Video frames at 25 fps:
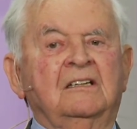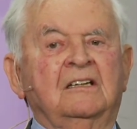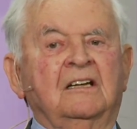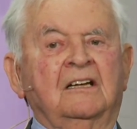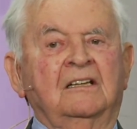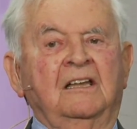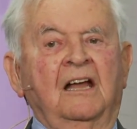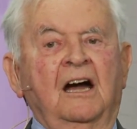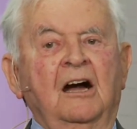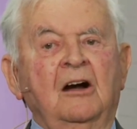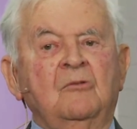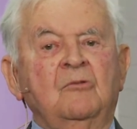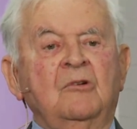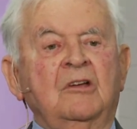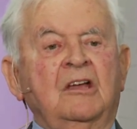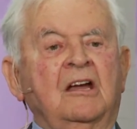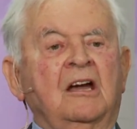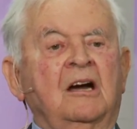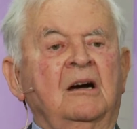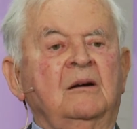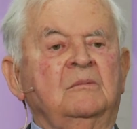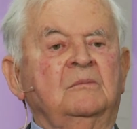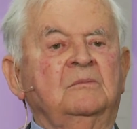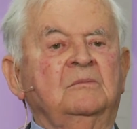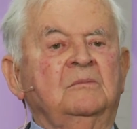and now we
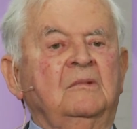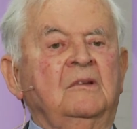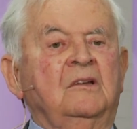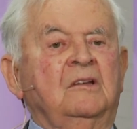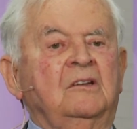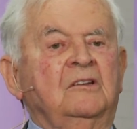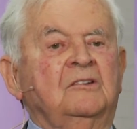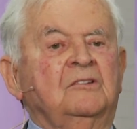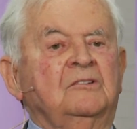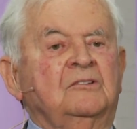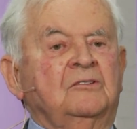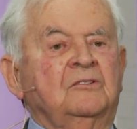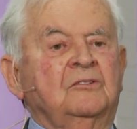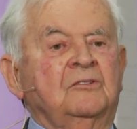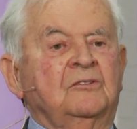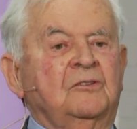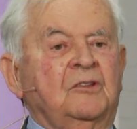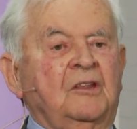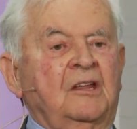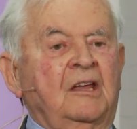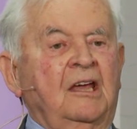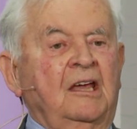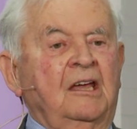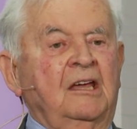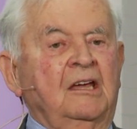come to
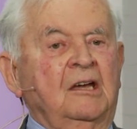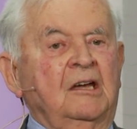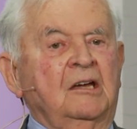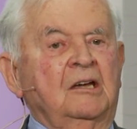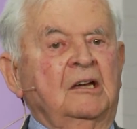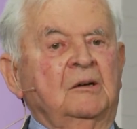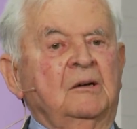the